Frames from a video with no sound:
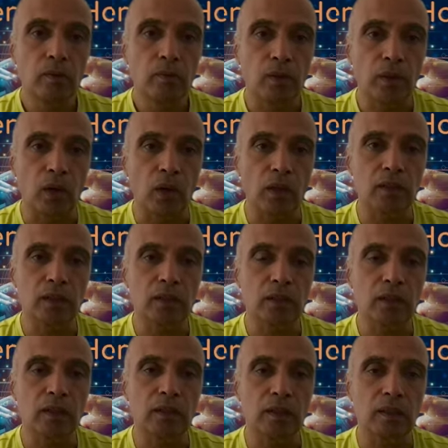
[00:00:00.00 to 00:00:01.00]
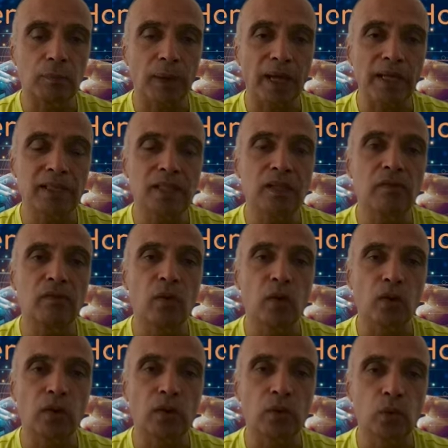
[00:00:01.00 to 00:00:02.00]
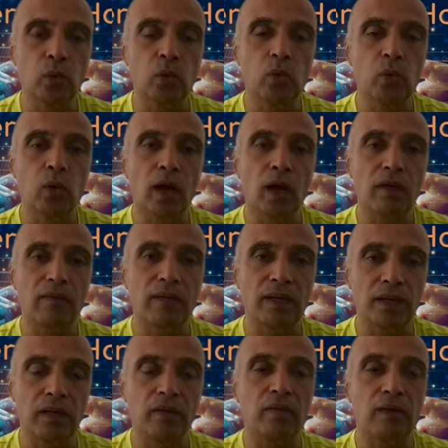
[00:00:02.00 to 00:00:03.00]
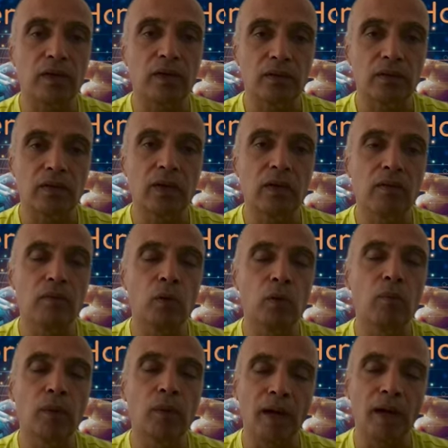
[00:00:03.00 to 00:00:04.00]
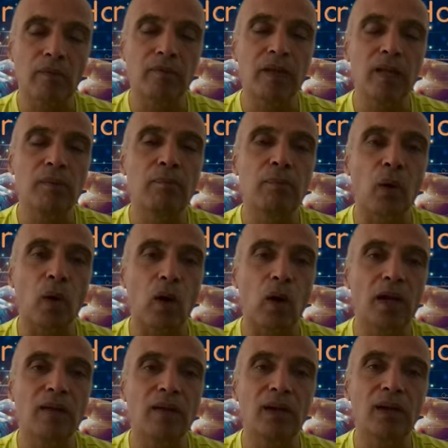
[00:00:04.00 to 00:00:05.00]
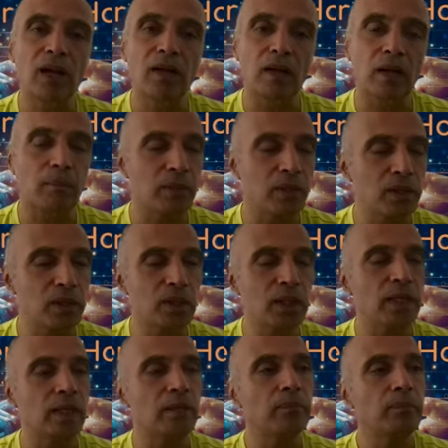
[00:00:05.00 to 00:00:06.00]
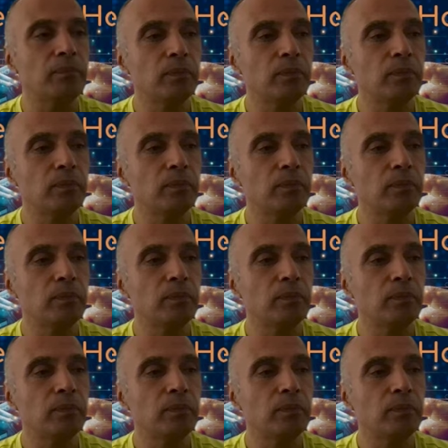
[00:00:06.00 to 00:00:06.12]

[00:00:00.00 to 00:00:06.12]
Because the pricing for the two are very different. See, if you at a very broad level appreciate,